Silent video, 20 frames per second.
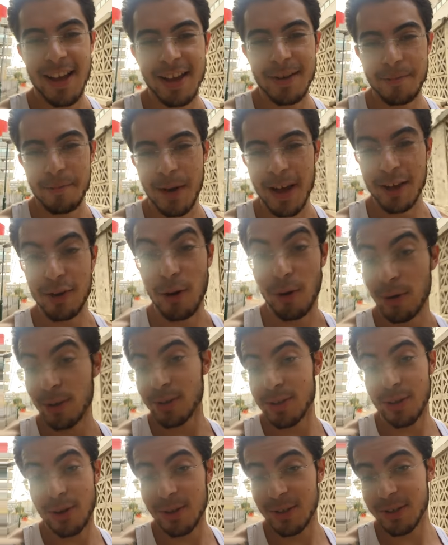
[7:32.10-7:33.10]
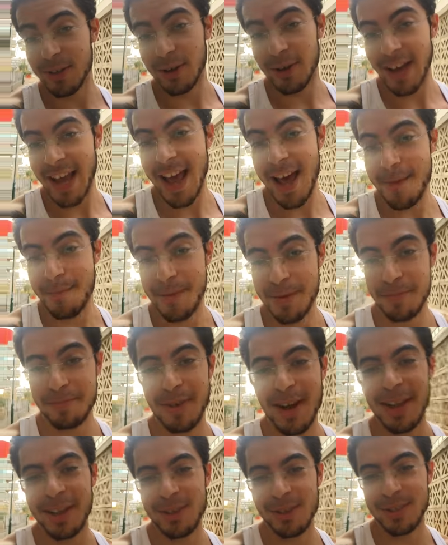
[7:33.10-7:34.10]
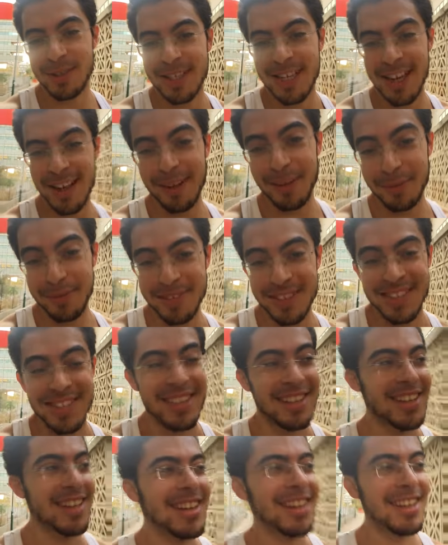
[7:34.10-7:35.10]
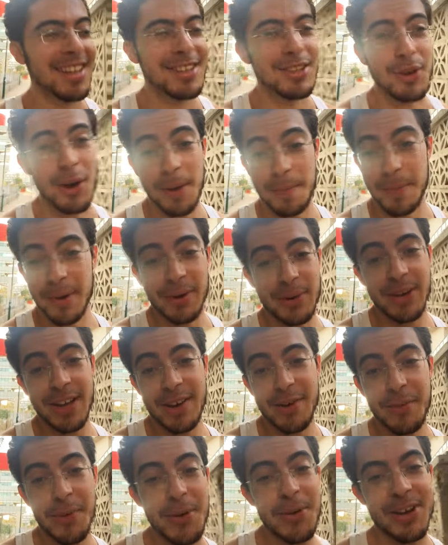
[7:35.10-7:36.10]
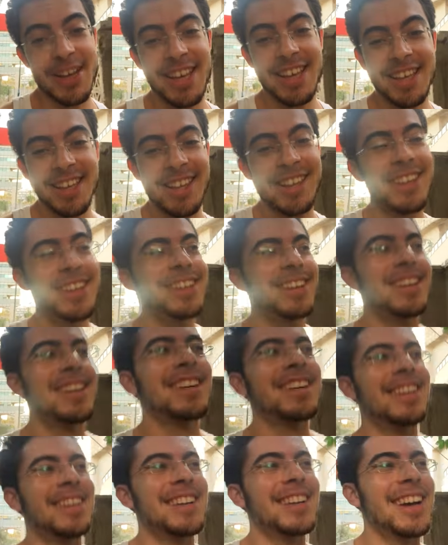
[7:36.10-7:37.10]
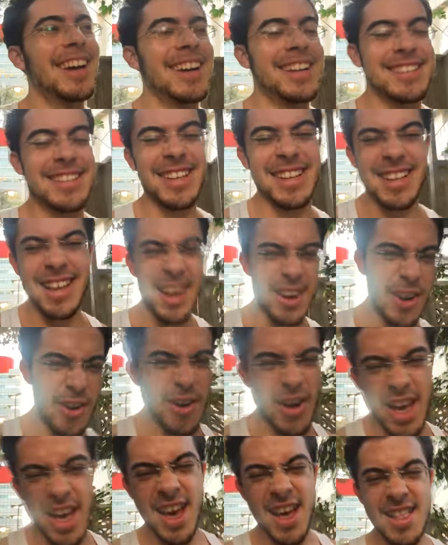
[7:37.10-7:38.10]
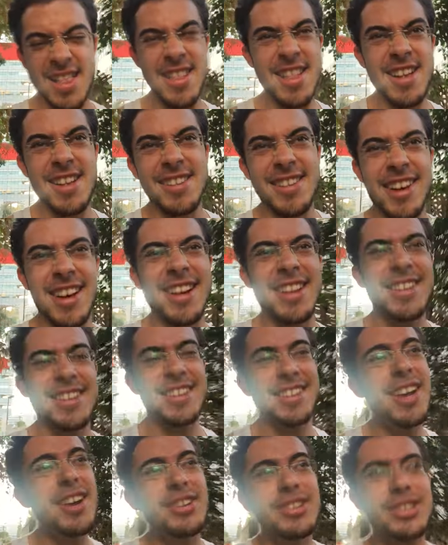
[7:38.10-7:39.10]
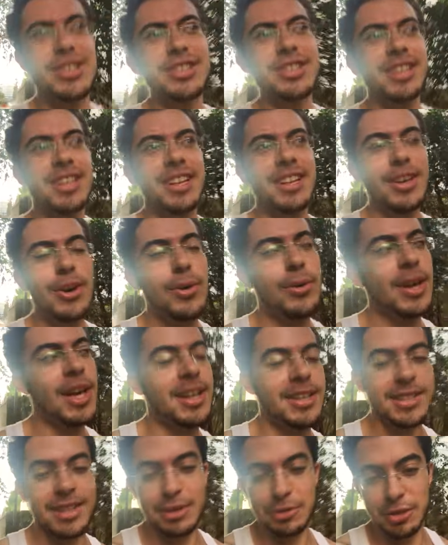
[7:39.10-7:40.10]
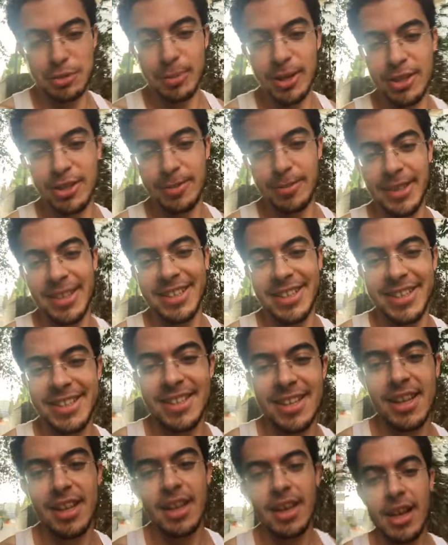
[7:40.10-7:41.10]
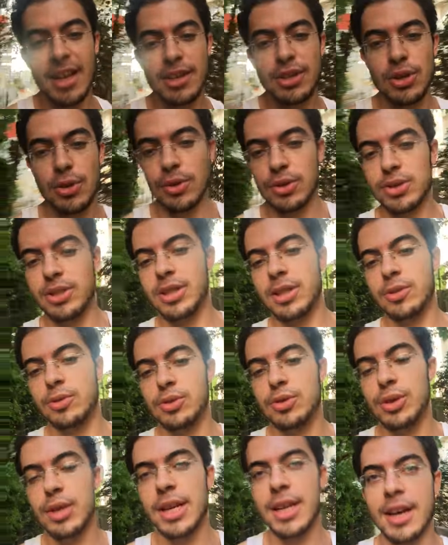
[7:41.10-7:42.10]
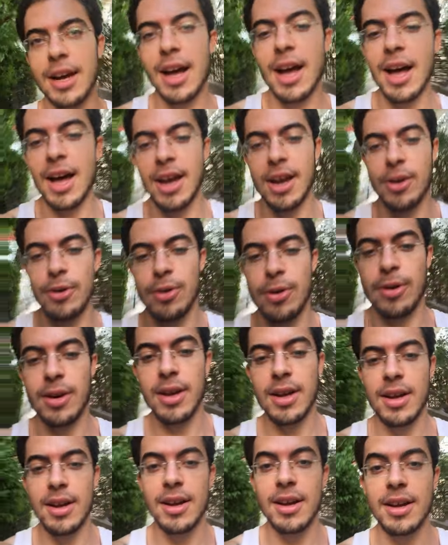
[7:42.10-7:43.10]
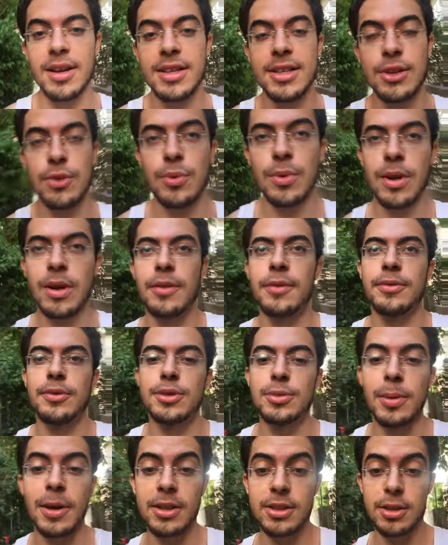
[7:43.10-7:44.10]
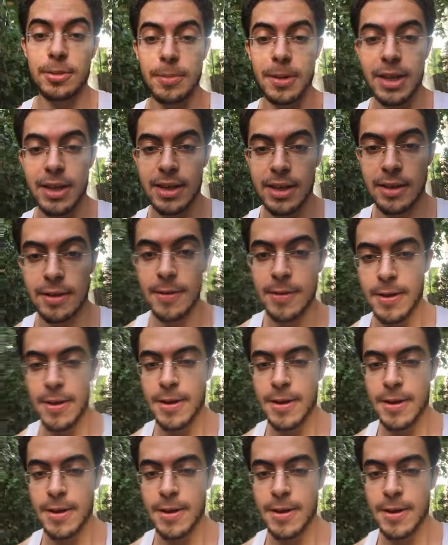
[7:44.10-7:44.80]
my goals aren't going to happen by themselves so i better get working and it's not like oh i hate this i hate this no it's just like oh yeah take responsibility so you just learn to take a higher uh, degree of responsibility